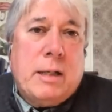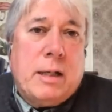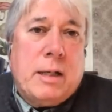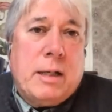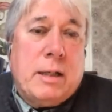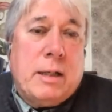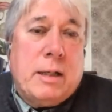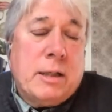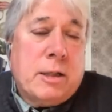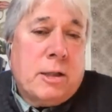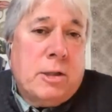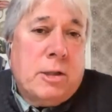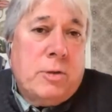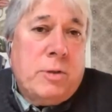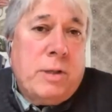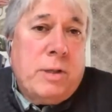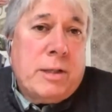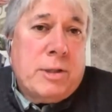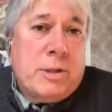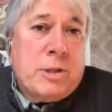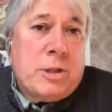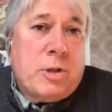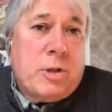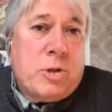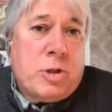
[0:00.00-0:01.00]
uh,
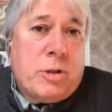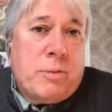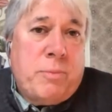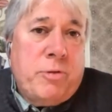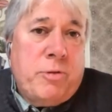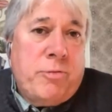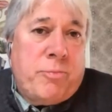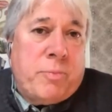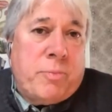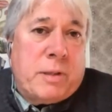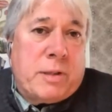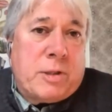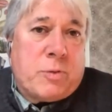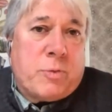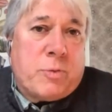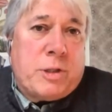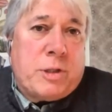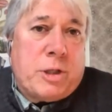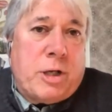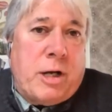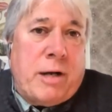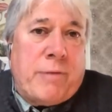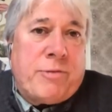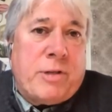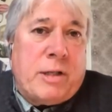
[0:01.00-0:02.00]
including social movements,
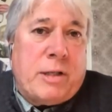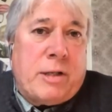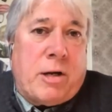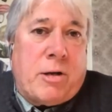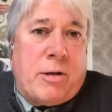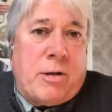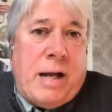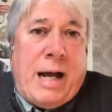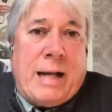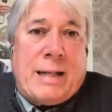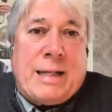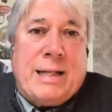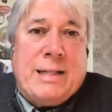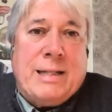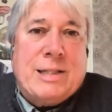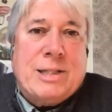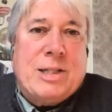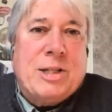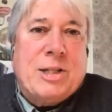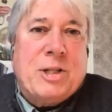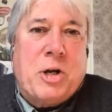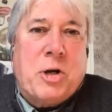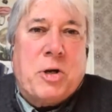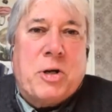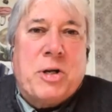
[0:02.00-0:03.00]
which often are not
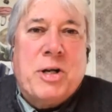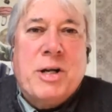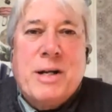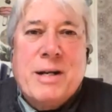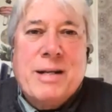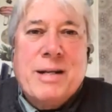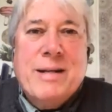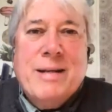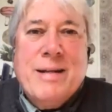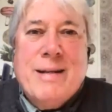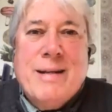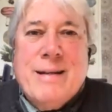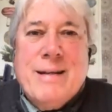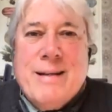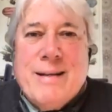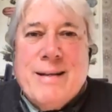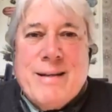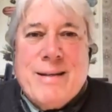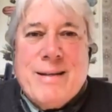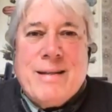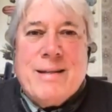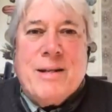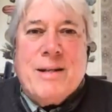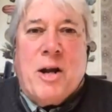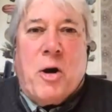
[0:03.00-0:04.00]
considered,
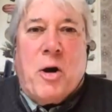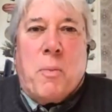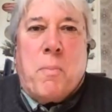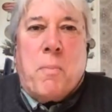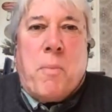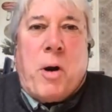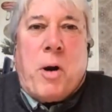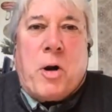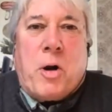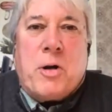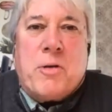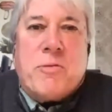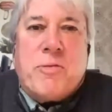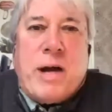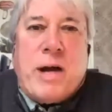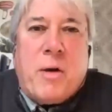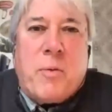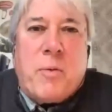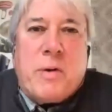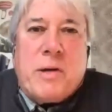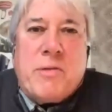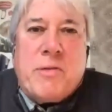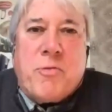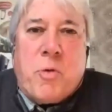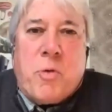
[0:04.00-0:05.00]
you know, part of how
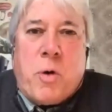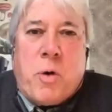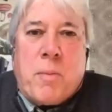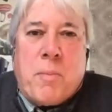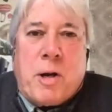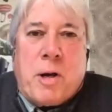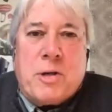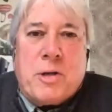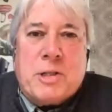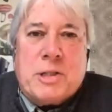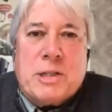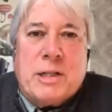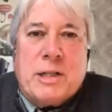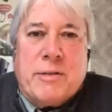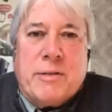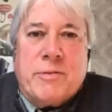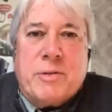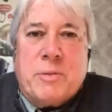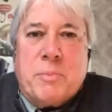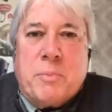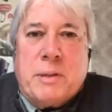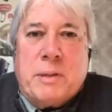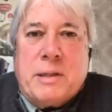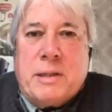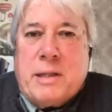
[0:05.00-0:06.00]
we form
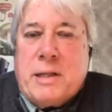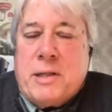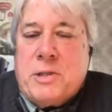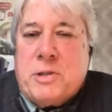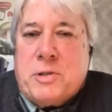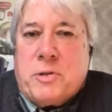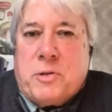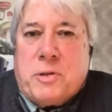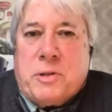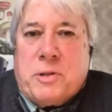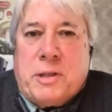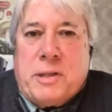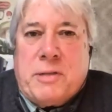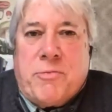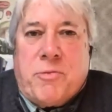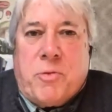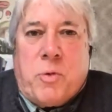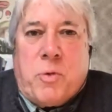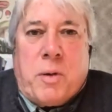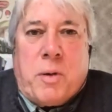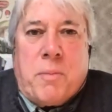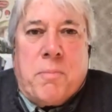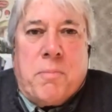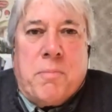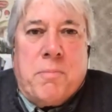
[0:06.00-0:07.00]
ourselves, but they certainly
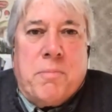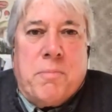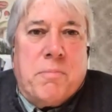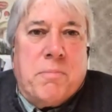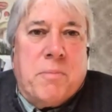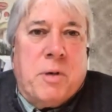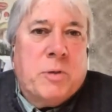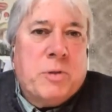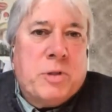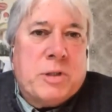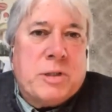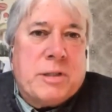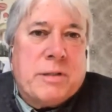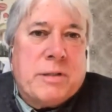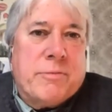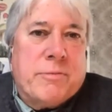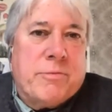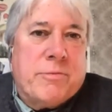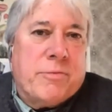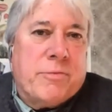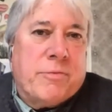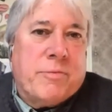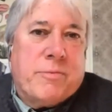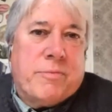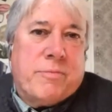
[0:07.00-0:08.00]
form most
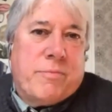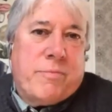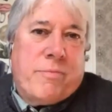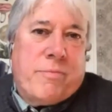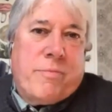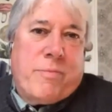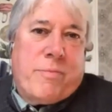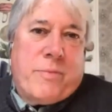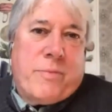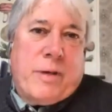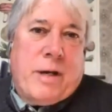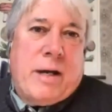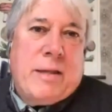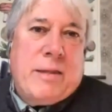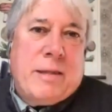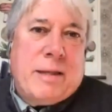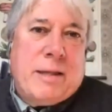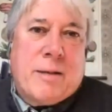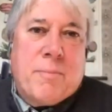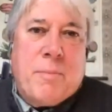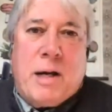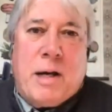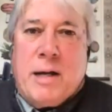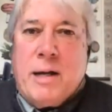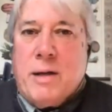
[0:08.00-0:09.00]
of, I
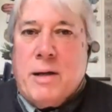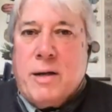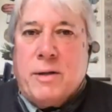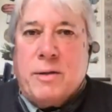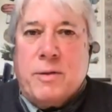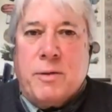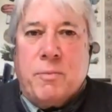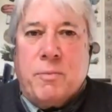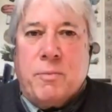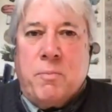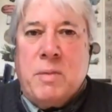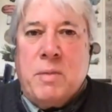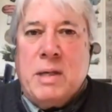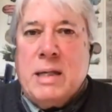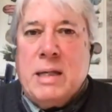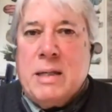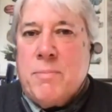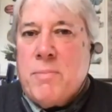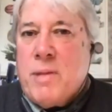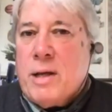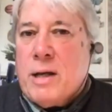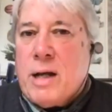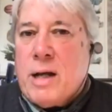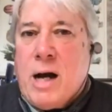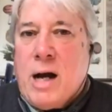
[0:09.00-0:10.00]
think, my me
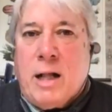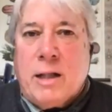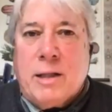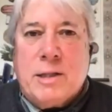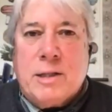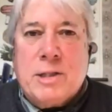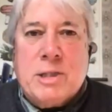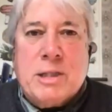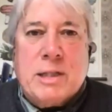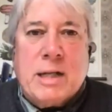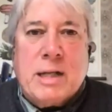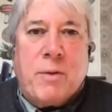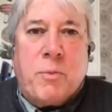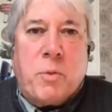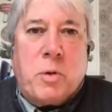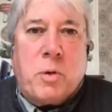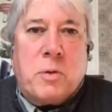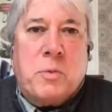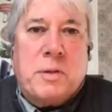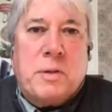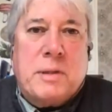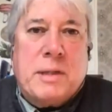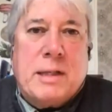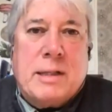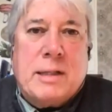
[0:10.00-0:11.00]
and the colleagues that I
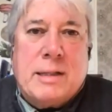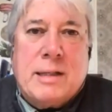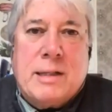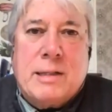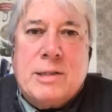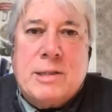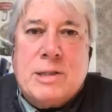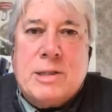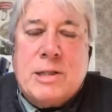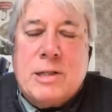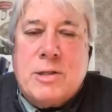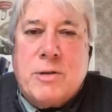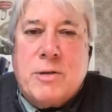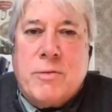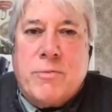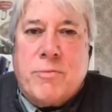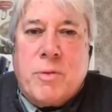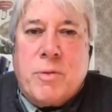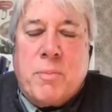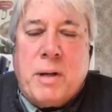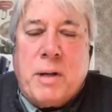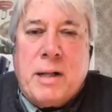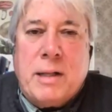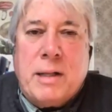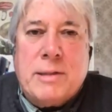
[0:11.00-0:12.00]
work with at the Institute
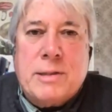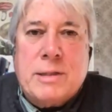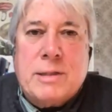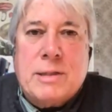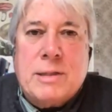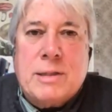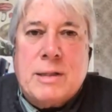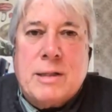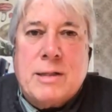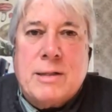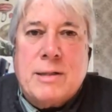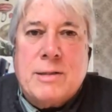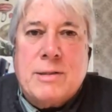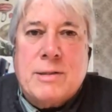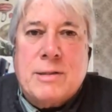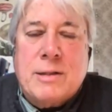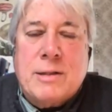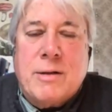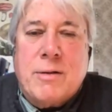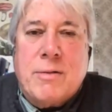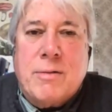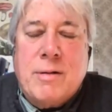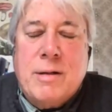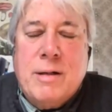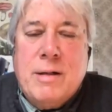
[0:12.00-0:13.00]
for Policy Studies.
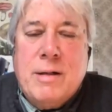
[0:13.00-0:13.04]
So,